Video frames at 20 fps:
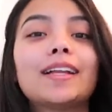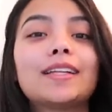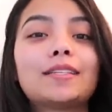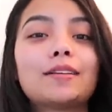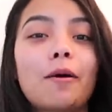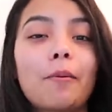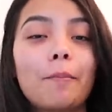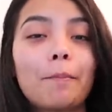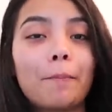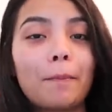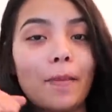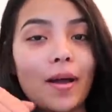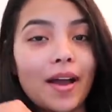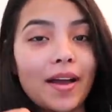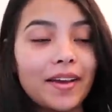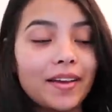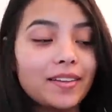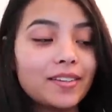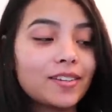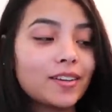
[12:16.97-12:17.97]
it's
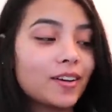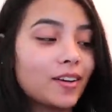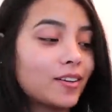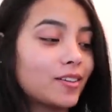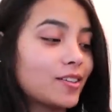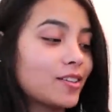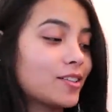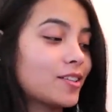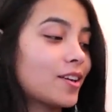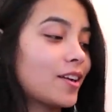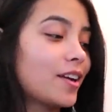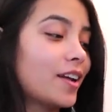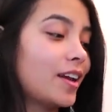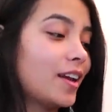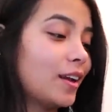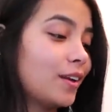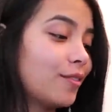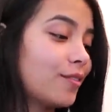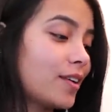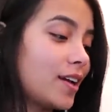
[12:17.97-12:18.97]
my turn to start
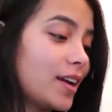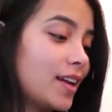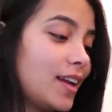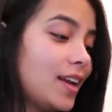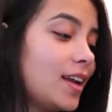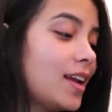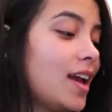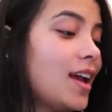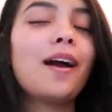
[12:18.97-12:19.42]
getting ready.